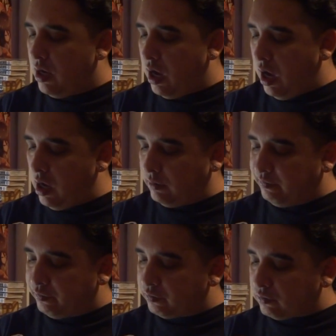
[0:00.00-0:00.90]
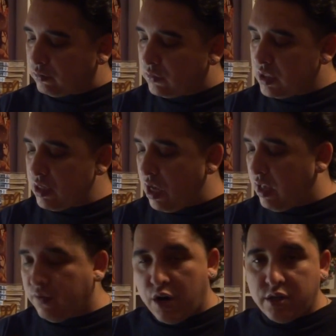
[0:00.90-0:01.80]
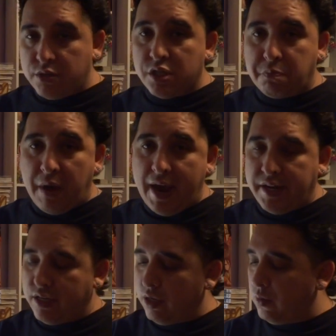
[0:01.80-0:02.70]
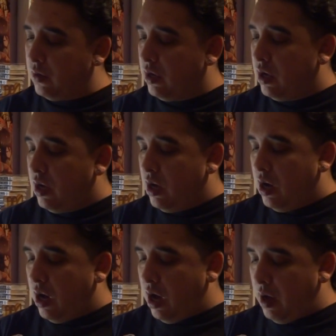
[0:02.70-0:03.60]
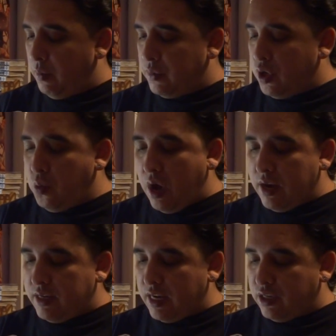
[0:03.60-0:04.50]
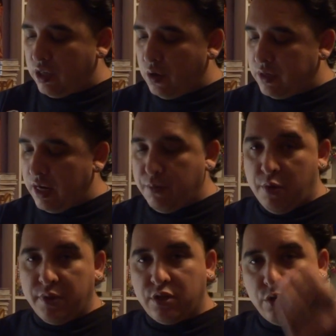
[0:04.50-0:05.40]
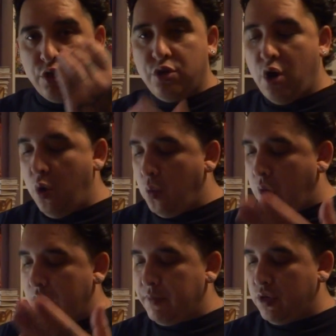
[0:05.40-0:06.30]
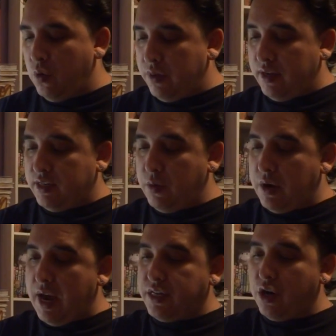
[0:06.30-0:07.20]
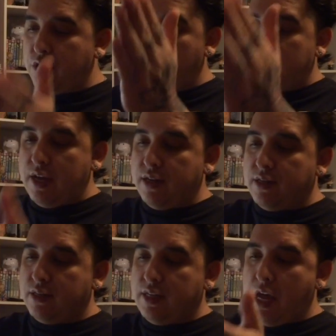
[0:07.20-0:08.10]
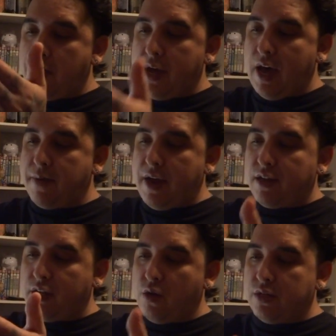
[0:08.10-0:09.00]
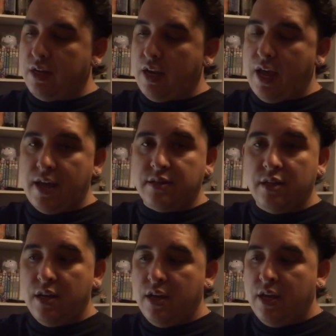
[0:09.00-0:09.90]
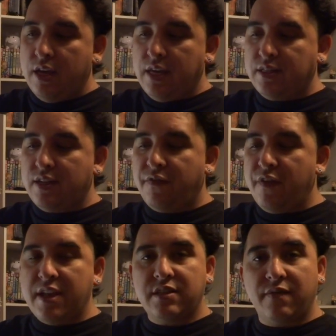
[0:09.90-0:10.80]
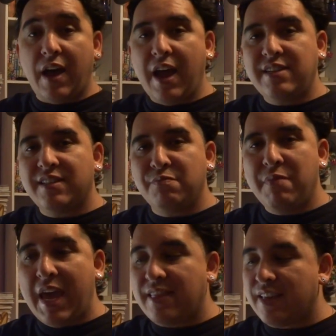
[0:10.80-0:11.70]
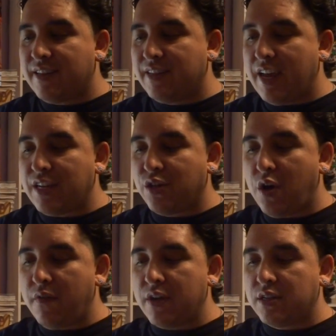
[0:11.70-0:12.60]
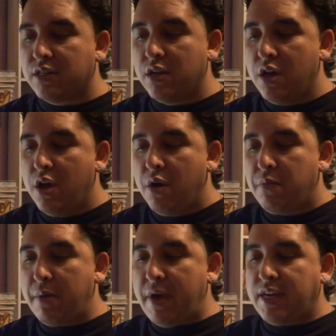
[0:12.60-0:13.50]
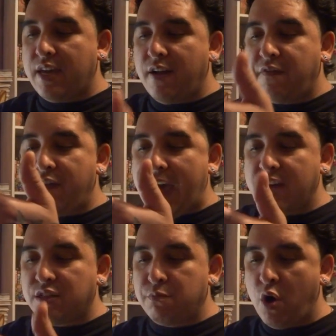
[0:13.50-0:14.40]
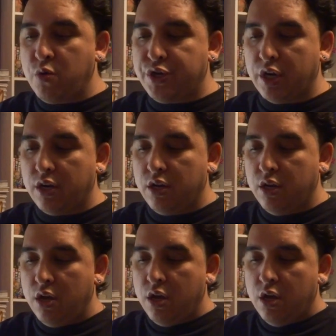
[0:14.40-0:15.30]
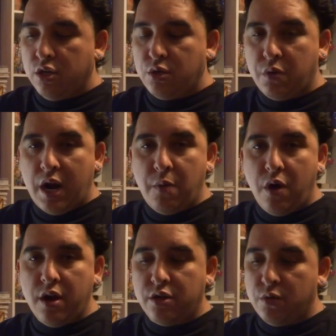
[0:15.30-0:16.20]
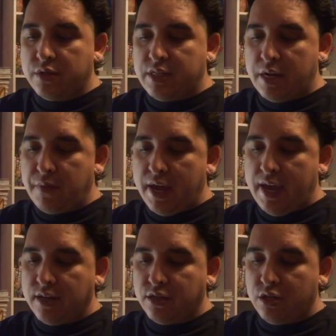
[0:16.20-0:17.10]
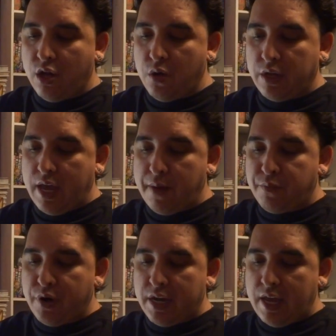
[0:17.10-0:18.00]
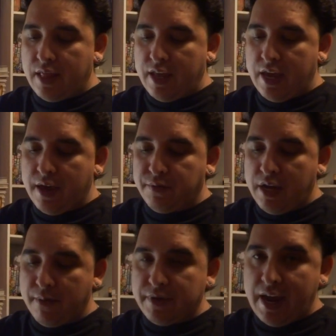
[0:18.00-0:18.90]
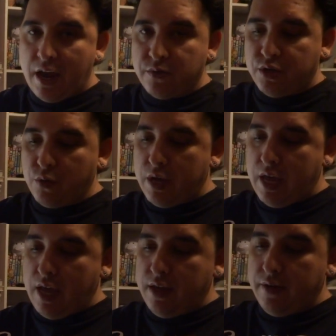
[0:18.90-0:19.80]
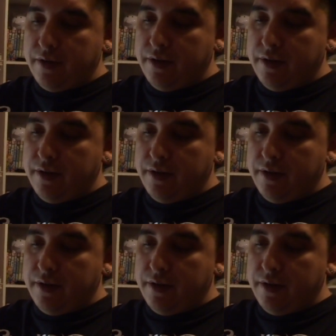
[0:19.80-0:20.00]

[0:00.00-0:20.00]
As far as just biting you. You want to take slow, steady movement. So you don't want to be doing this. See, when I start doing this, see how he automatically goes into S? He's defensive. I just made this snake nervous by making a fast motion. So what I want to do is take my hand slowly and bring it and let him come down to it.